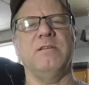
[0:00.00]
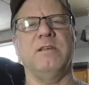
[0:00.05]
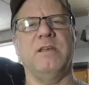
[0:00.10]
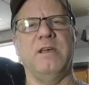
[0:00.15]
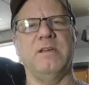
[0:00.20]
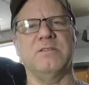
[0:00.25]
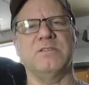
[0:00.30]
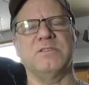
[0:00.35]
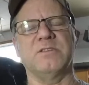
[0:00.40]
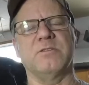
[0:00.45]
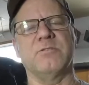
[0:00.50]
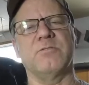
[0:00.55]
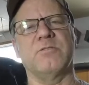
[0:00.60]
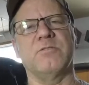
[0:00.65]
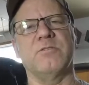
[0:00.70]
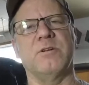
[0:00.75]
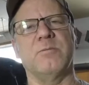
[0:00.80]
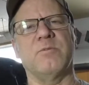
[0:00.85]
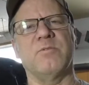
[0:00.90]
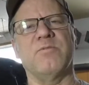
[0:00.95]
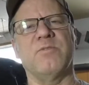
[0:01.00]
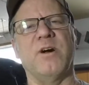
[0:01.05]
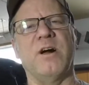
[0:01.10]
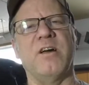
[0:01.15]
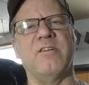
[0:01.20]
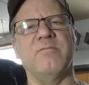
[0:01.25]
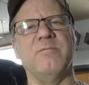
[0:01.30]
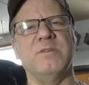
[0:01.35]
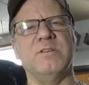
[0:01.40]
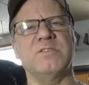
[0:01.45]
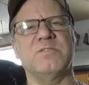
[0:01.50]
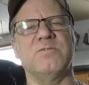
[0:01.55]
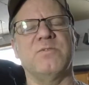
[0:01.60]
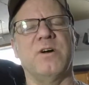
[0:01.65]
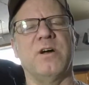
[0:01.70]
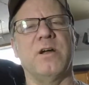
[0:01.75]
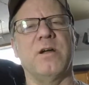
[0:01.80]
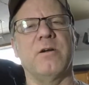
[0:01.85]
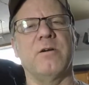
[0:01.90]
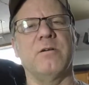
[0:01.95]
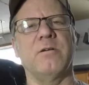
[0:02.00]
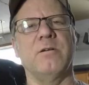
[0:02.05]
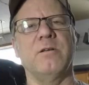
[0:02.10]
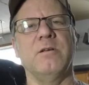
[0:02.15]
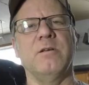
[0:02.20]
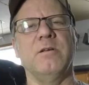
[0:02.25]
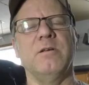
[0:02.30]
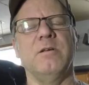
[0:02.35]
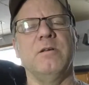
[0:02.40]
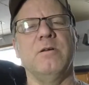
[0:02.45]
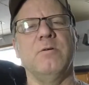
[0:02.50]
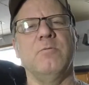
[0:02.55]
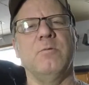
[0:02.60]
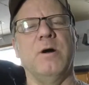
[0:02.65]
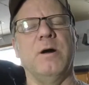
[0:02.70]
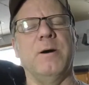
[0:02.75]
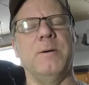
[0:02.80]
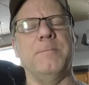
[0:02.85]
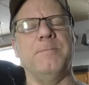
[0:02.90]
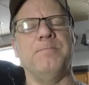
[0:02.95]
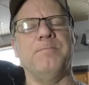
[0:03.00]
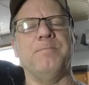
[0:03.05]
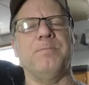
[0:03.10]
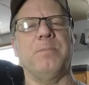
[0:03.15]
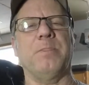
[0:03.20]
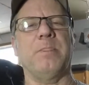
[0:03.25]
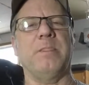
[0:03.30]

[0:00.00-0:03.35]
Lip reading: He had a cylinder number 5 misfire. Well,